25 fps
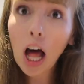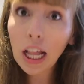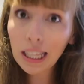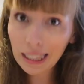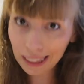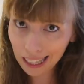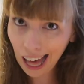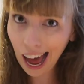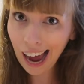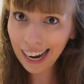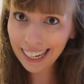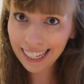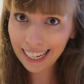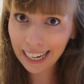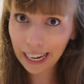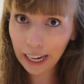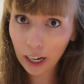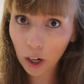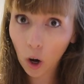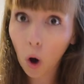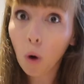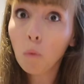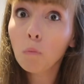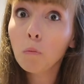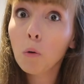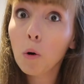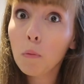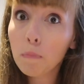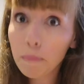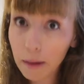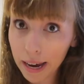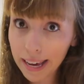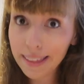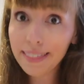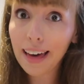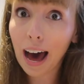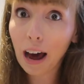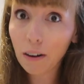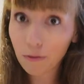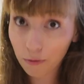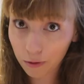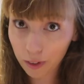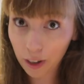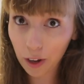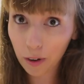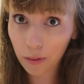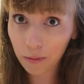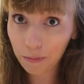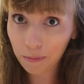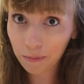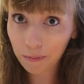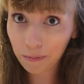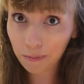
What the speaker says: Lightyear will be that film.